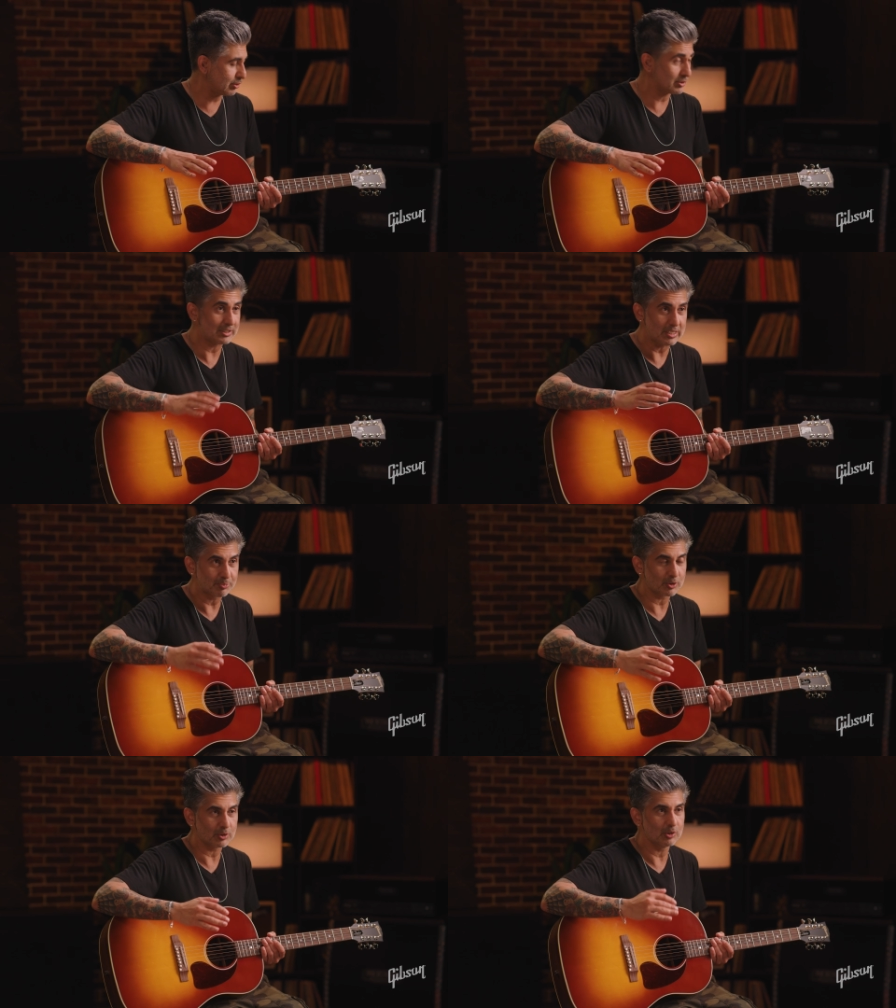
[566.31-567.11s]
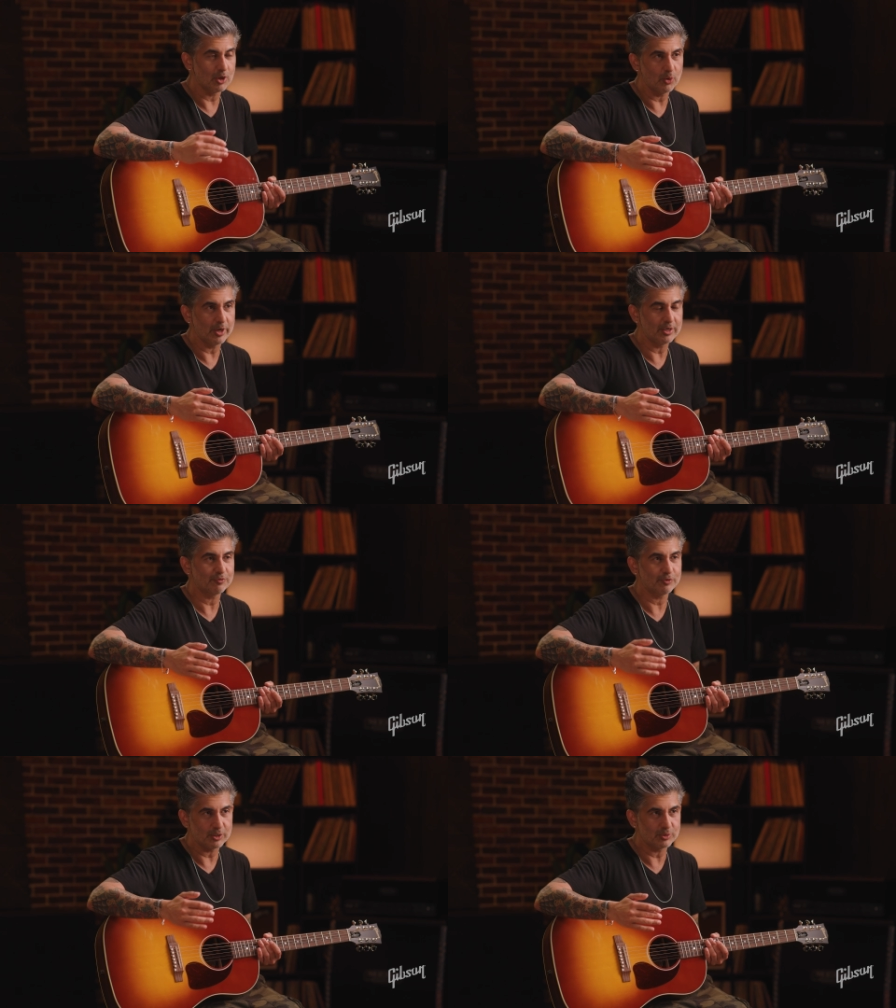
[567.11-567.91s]
deeper low end
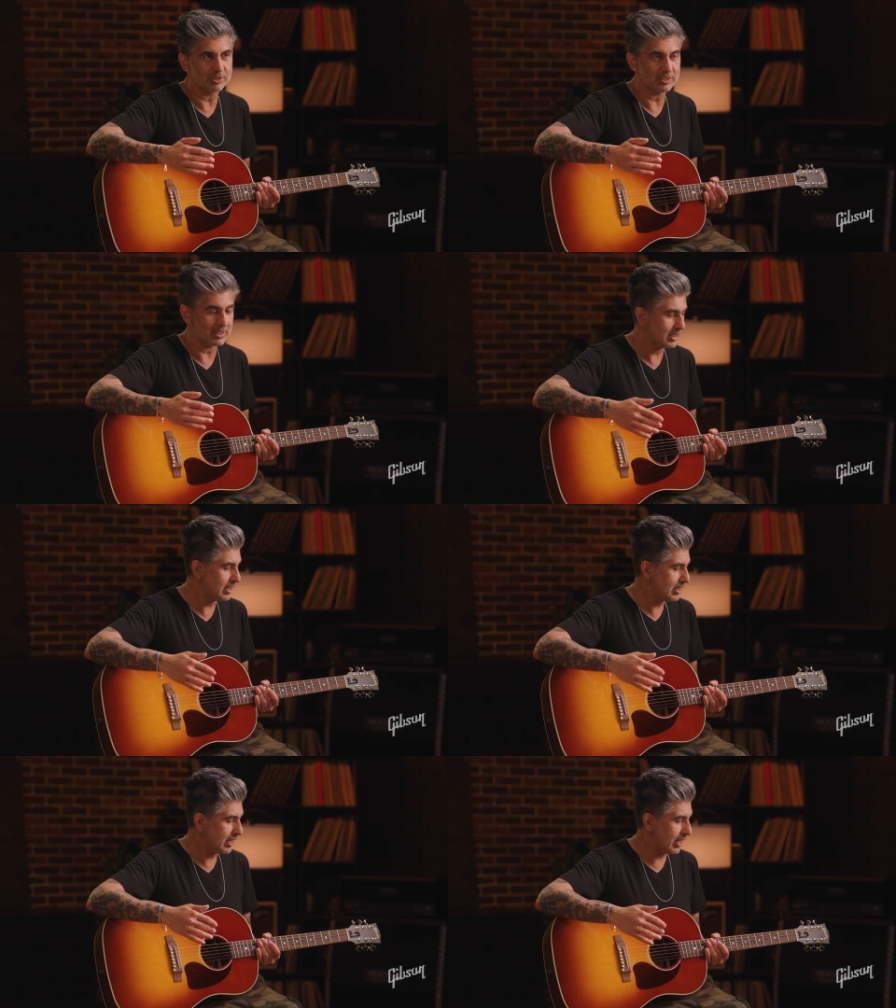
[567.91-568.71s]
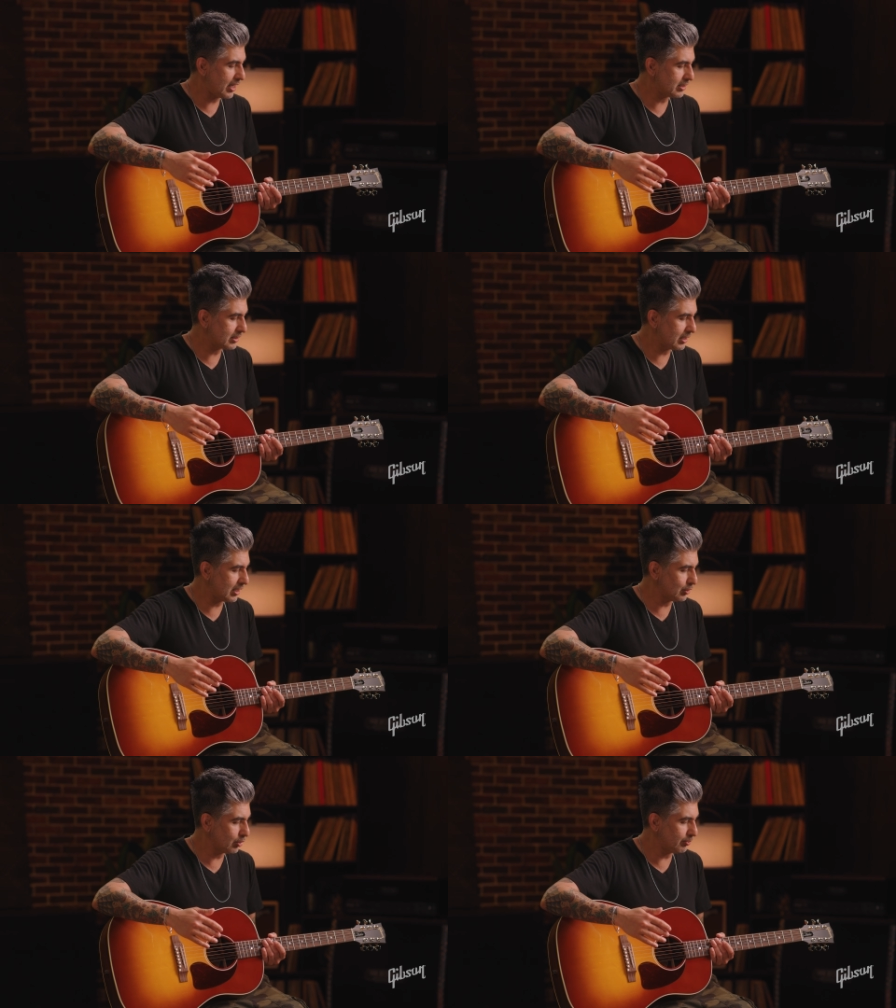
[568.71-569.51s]
frequency and a
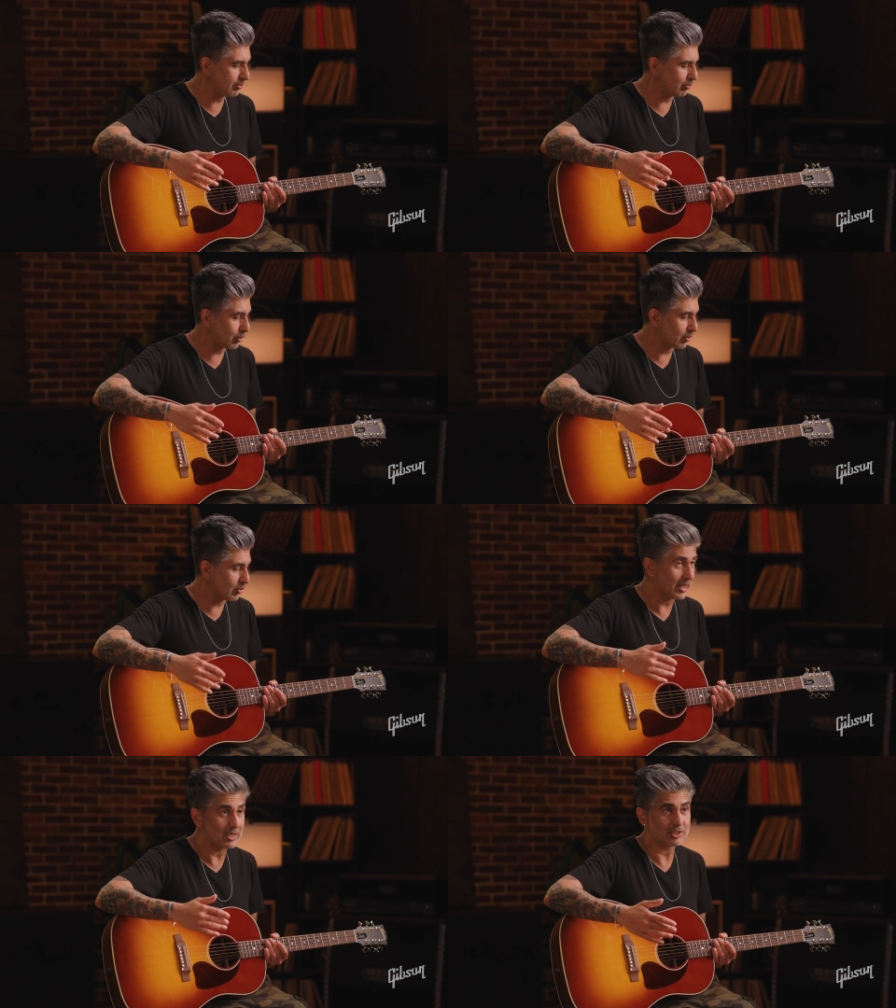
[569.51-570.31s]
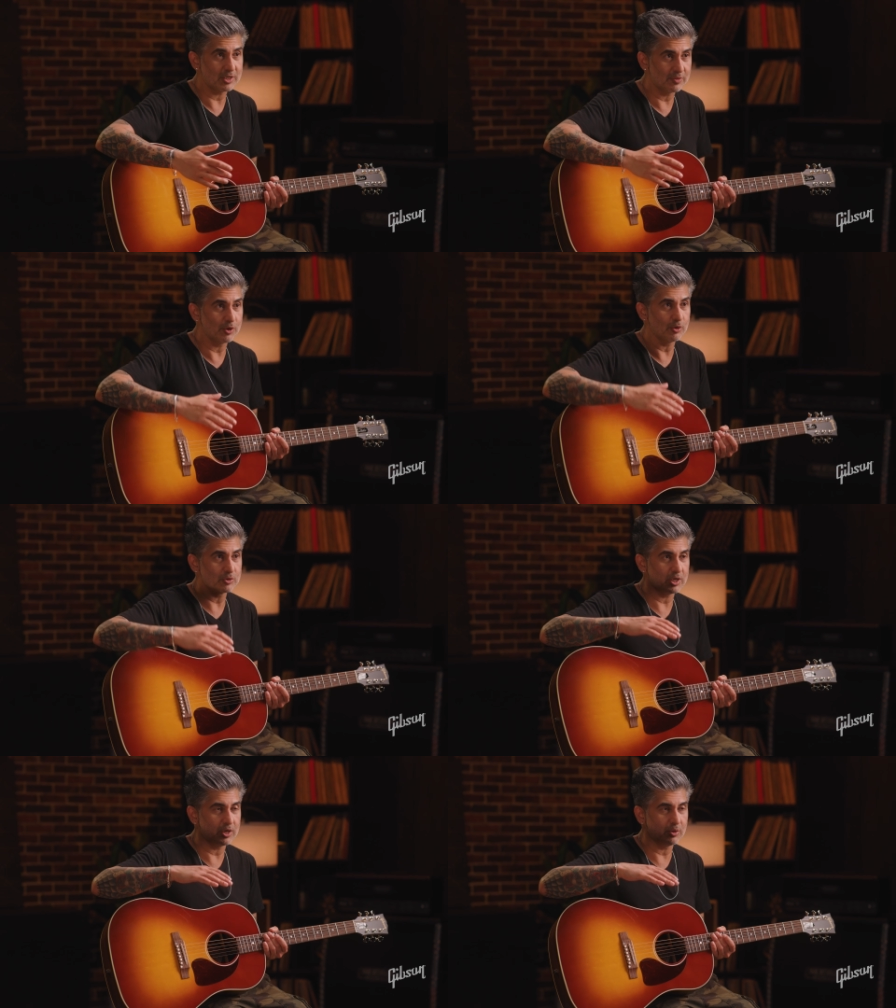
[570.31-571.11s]
little bit more range in those,
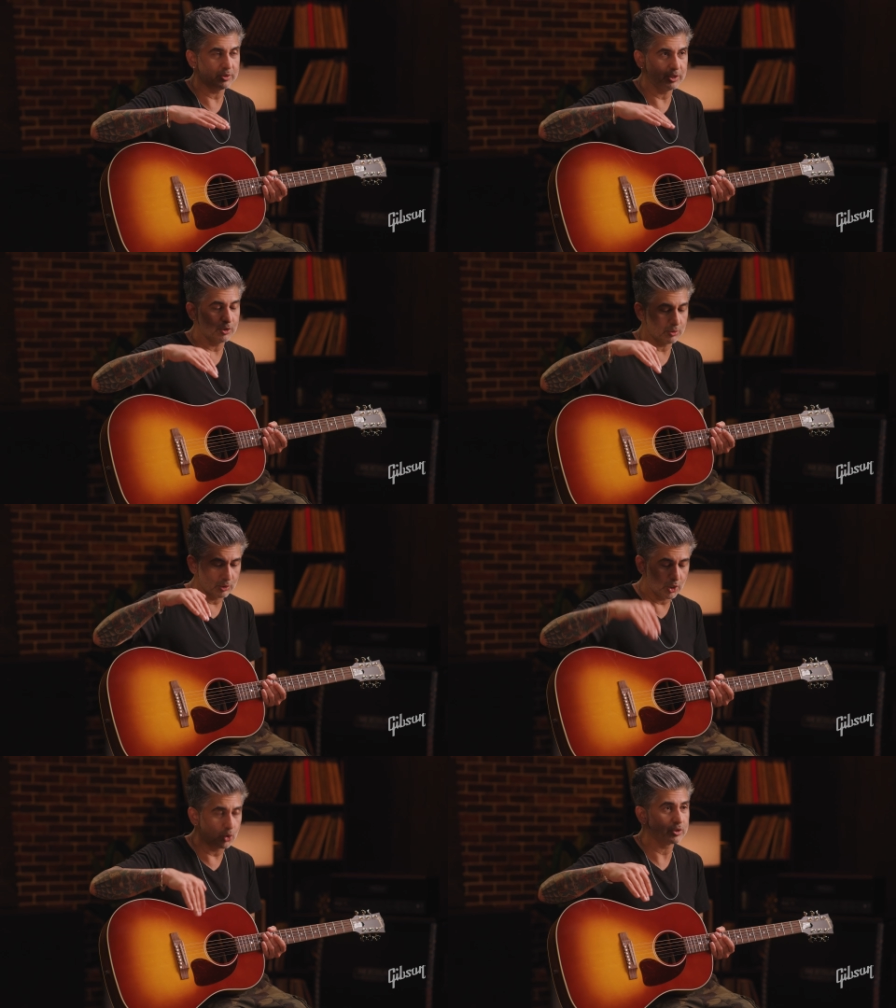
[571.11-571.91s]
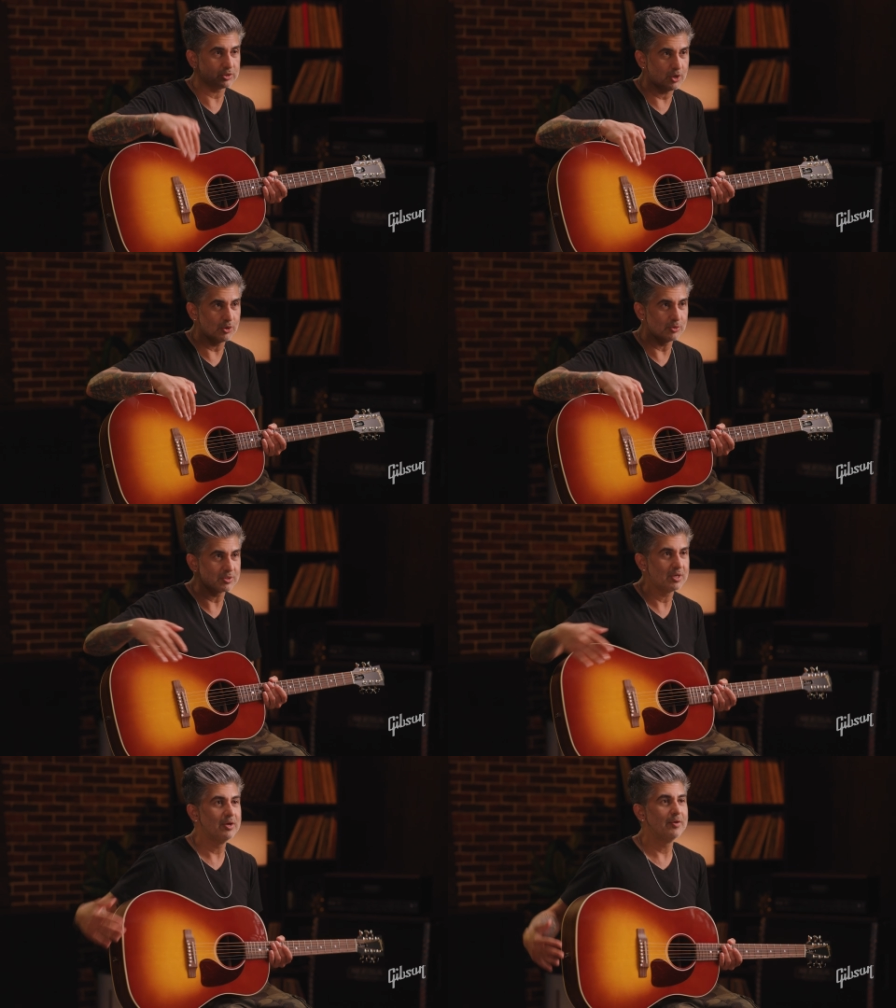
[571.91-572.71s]
lower tones,
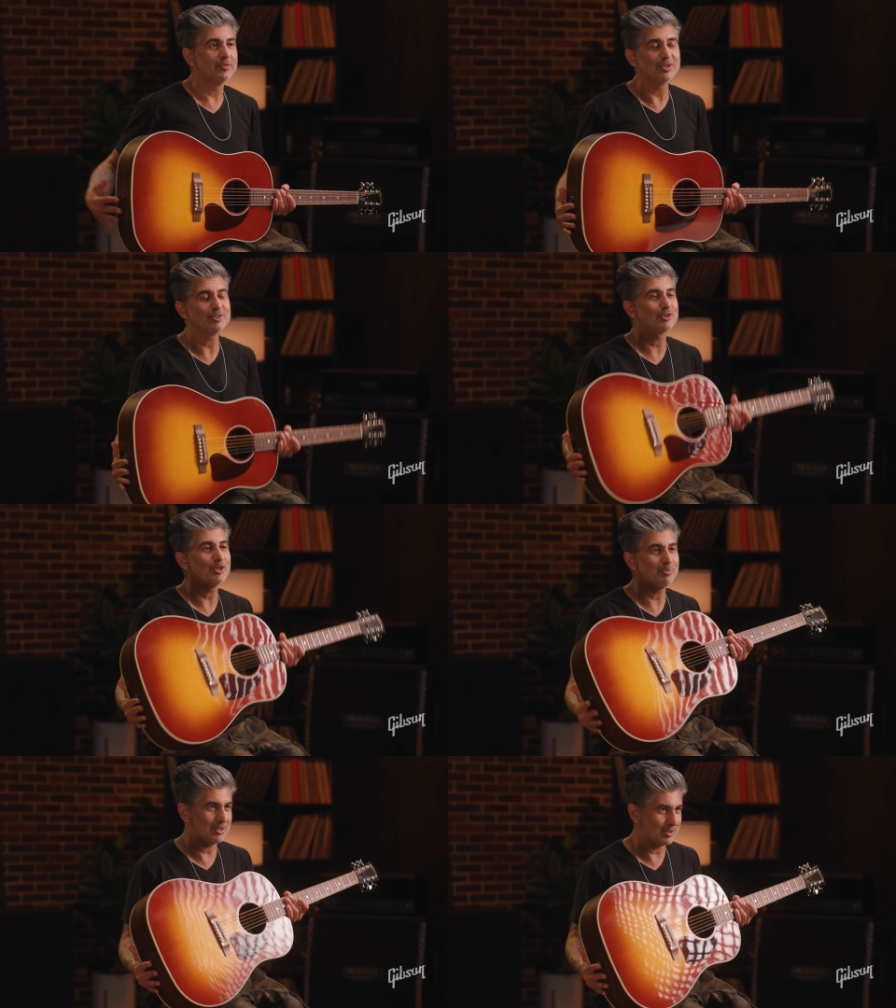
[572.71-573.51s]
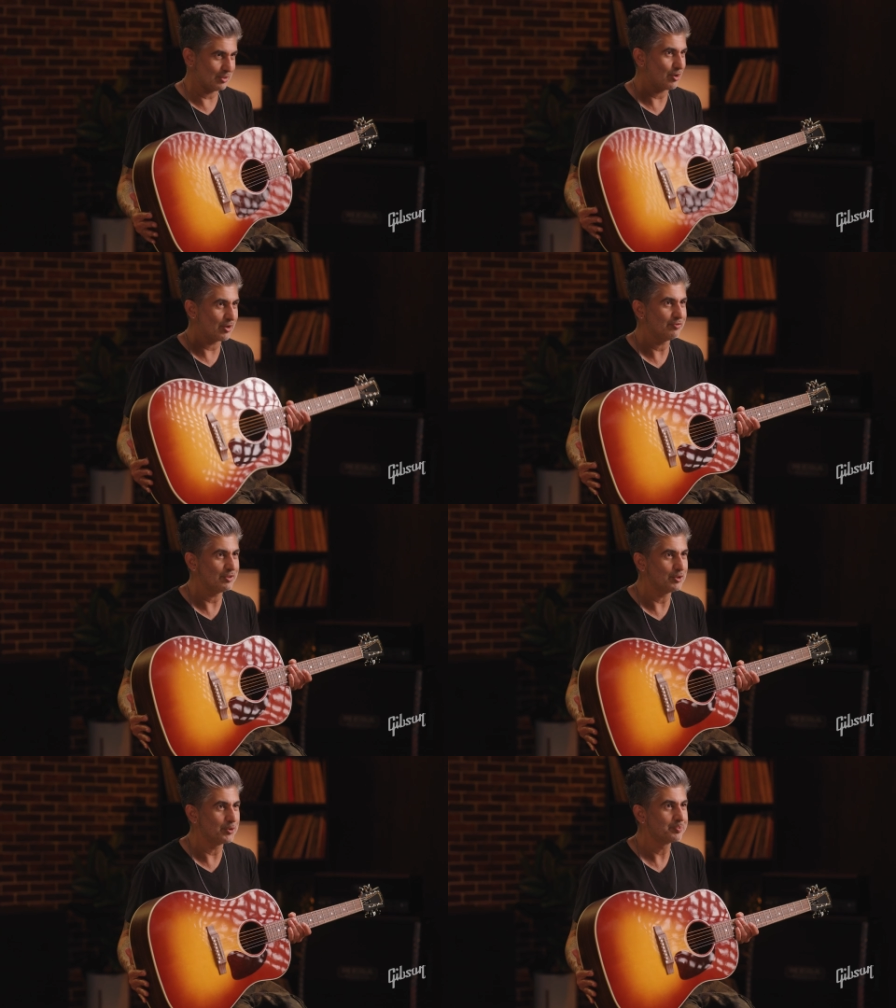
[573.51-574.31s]
this is going to be the guitar for
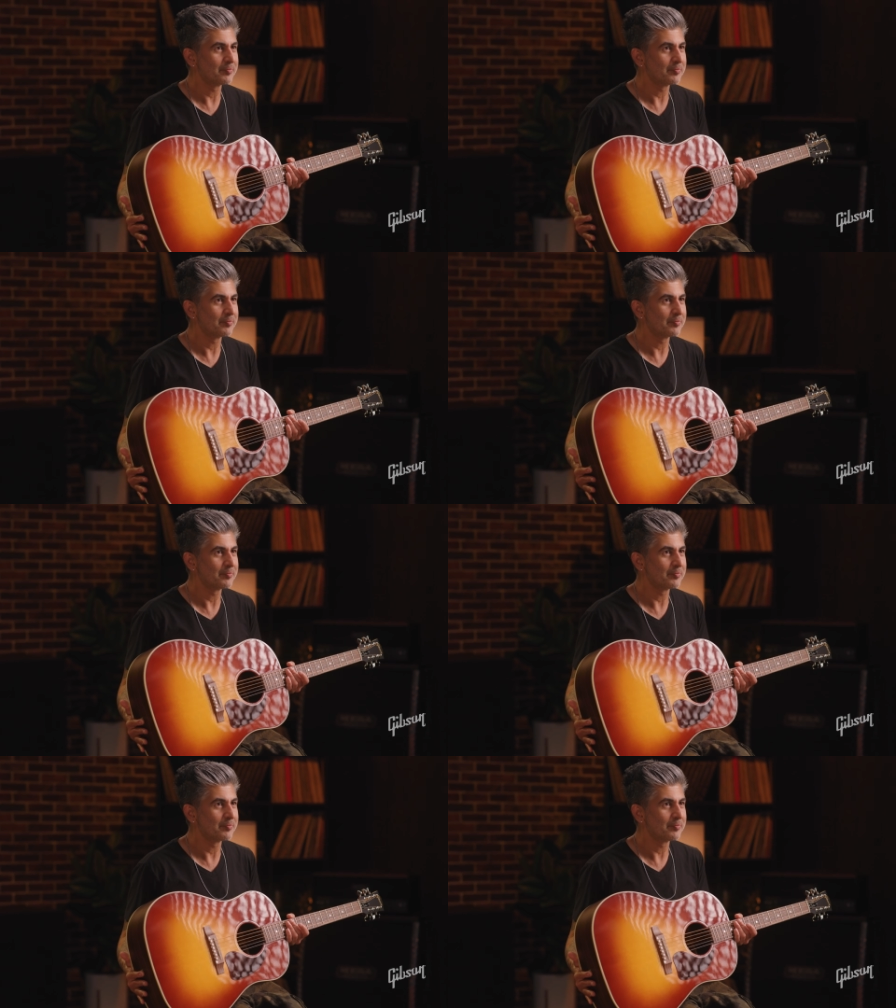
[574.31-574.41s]
you.